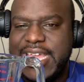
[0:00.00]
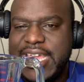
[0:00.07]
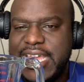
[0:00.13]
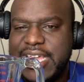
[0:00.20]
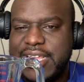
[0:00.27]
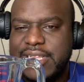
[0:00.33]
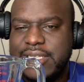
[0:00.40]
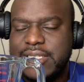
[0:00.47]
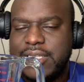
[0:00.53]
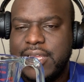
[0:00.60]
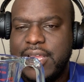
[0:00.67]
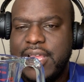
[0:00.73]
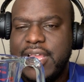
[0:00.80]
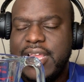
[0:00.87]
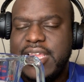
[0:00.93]
is,
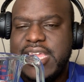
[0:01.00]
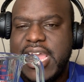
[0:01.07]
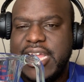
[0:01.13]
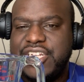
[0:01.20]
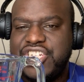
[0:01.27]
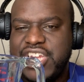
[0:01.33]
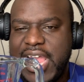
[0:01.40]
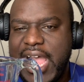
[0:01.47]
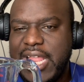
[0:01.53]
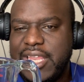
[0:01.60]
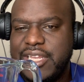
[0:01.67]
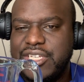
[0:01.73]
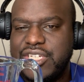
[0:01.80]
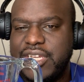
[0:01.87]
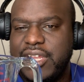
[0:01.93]
yet
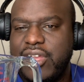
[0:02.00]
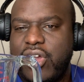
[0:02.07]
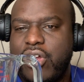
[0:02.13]
challenging